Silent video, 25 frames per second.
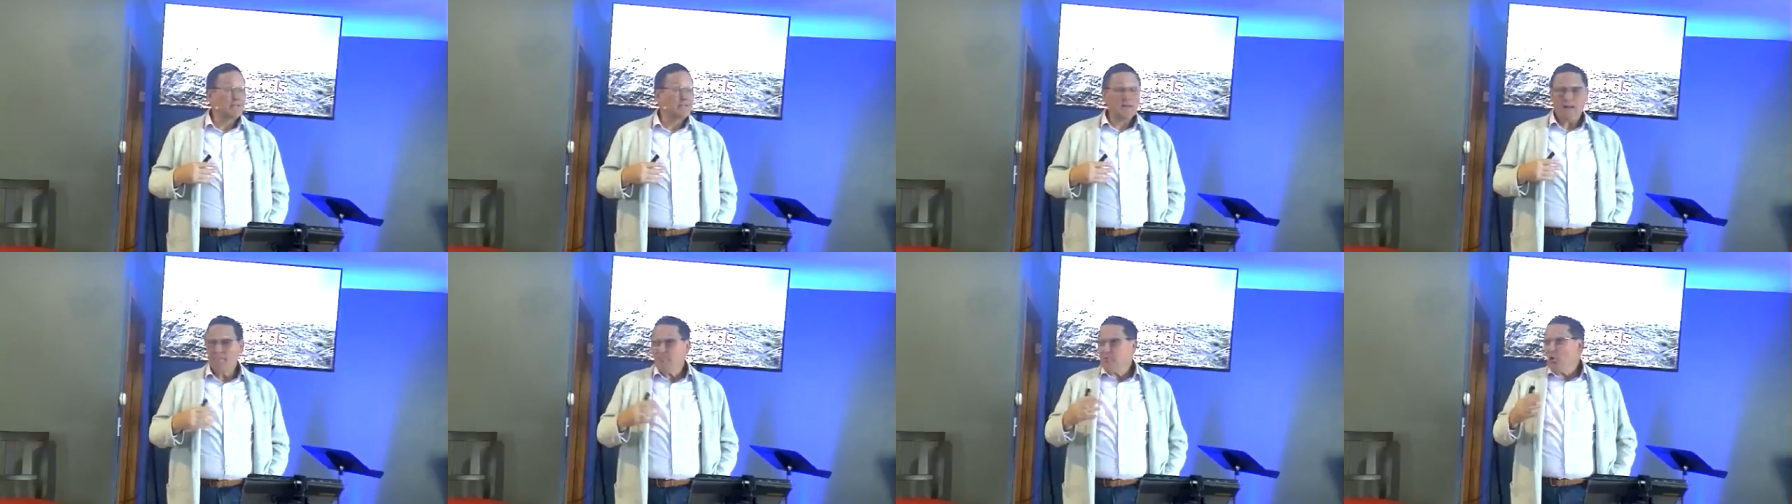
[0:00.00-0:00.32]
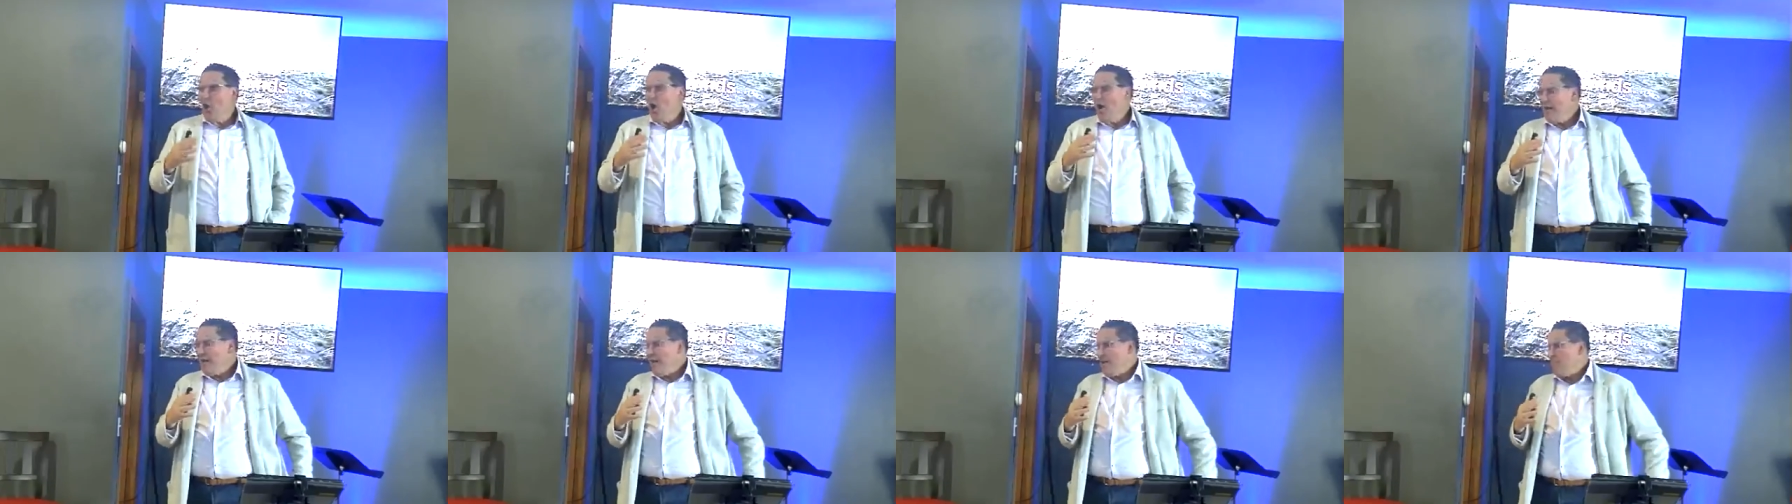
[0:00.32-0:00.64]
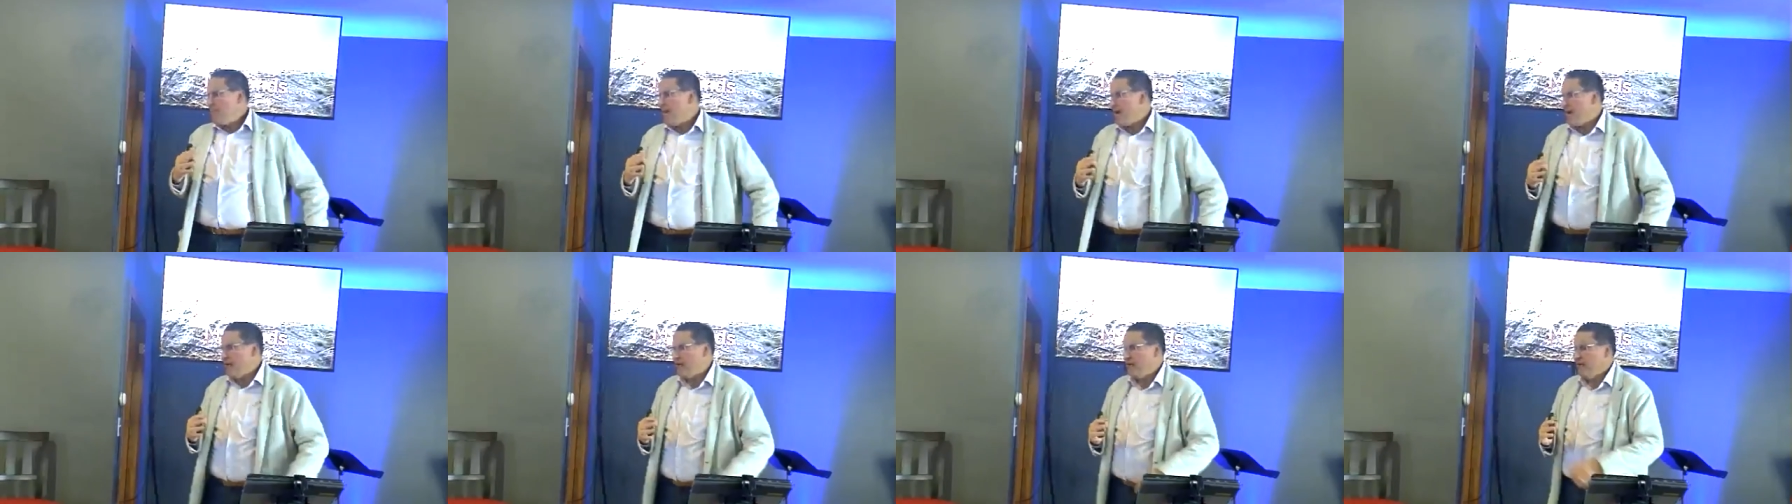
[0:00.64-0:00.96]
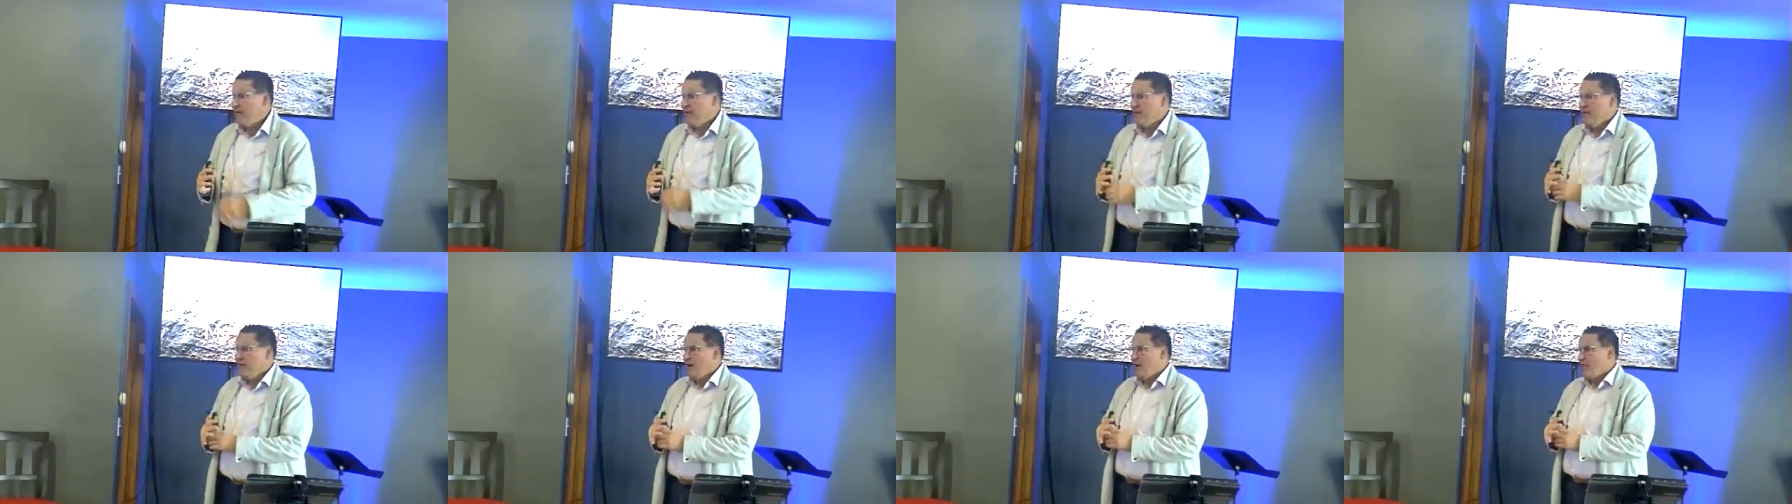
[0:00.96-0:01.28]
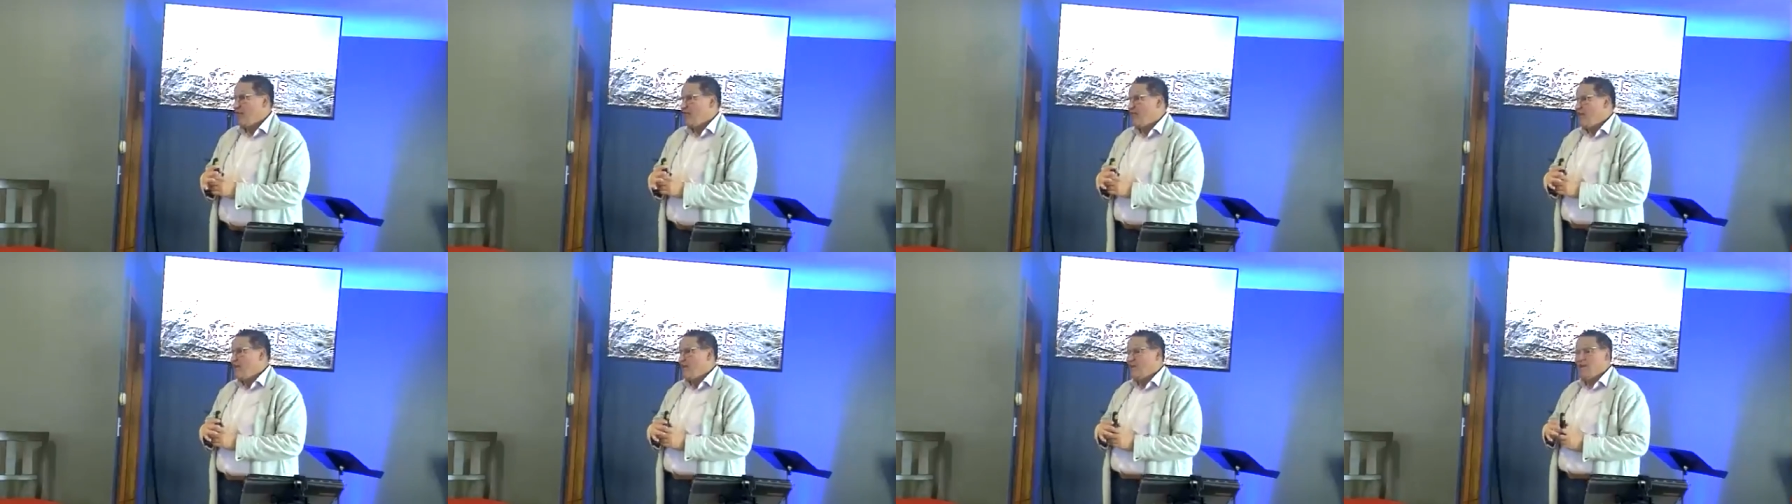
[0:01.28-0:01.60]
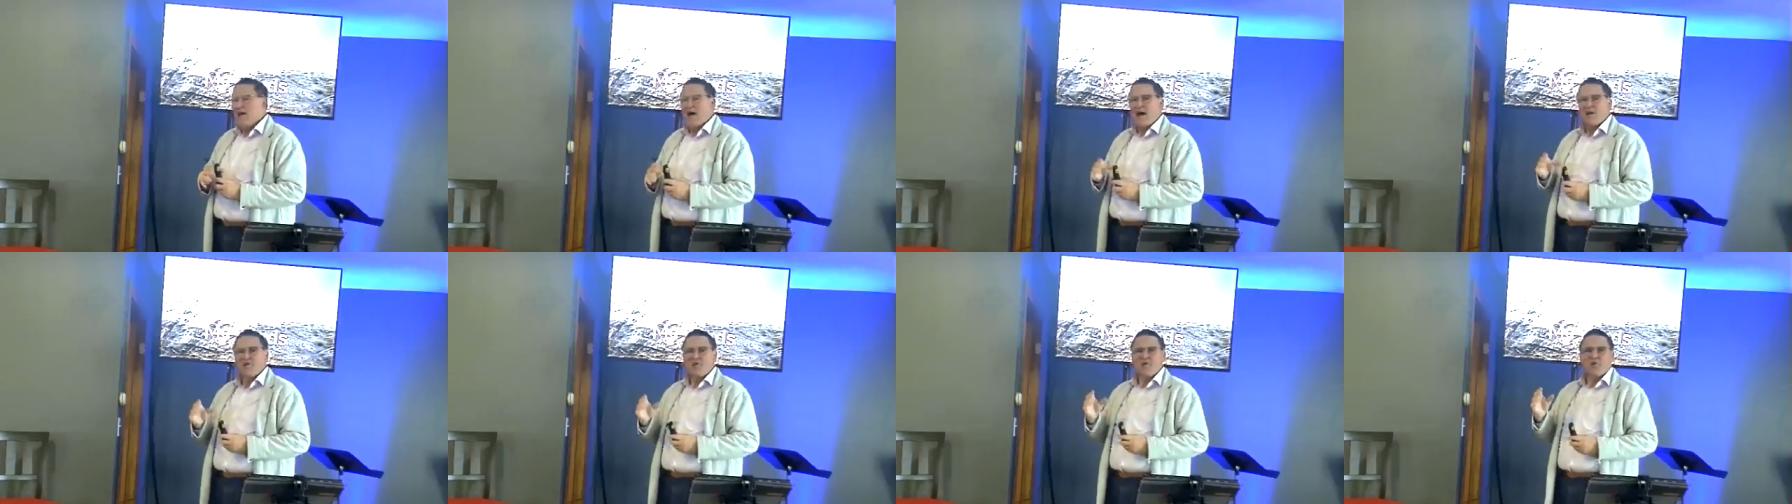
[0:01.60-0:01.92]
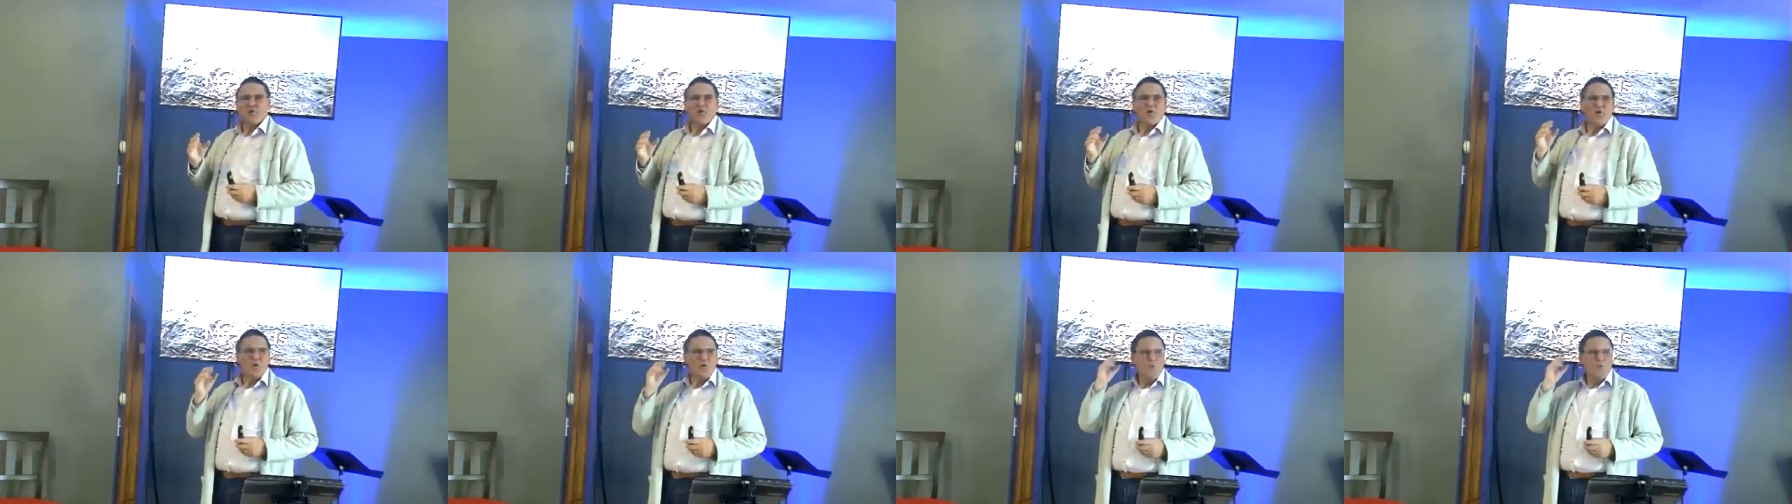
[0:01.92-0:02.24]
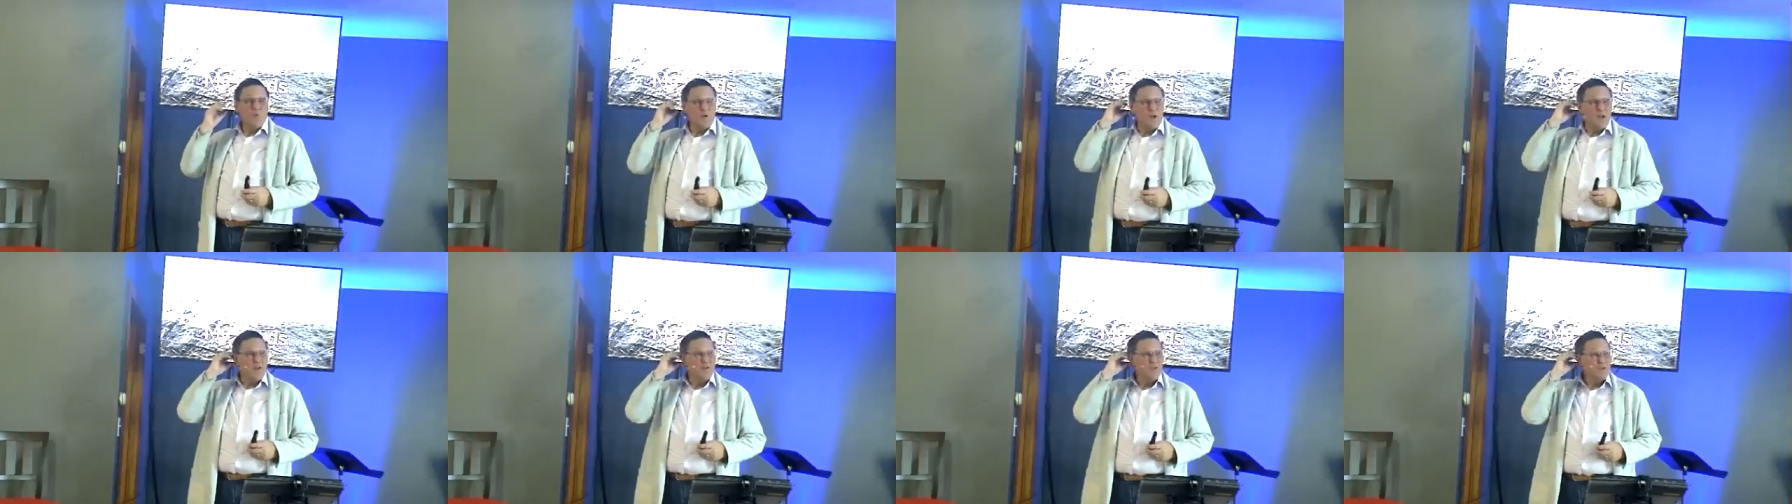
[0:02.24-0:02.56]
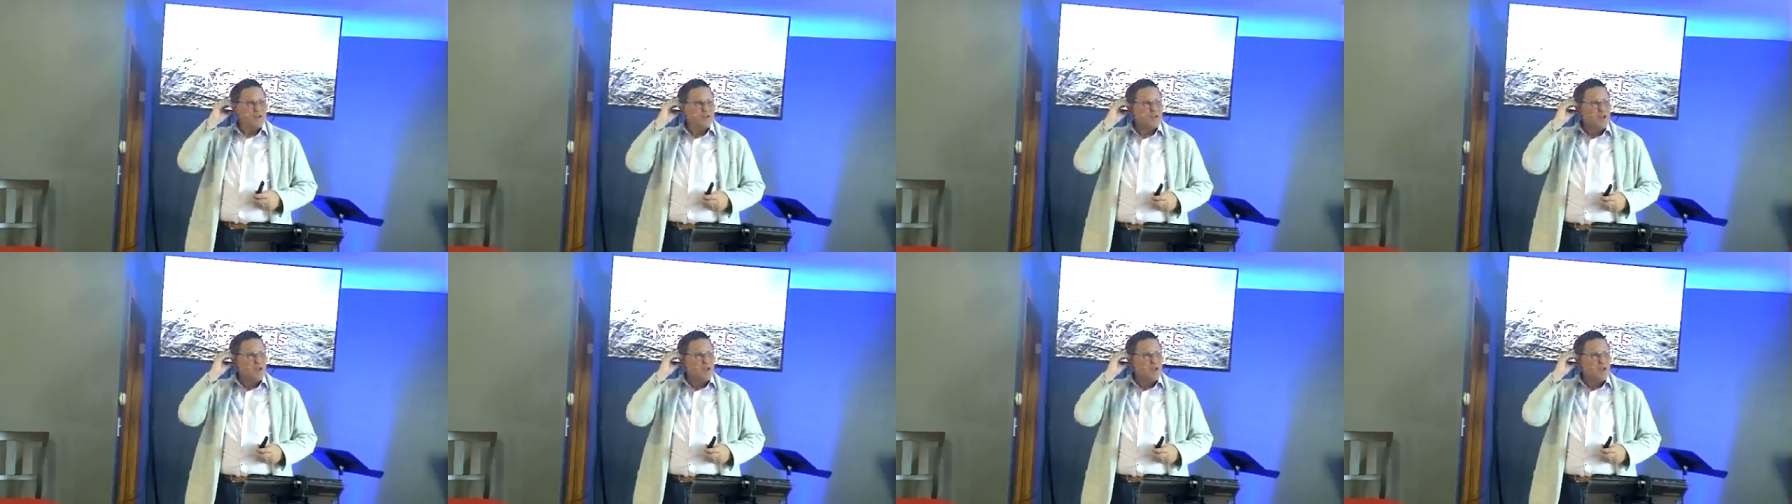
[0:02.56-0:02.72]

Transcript: And I'm talking about a theological wind,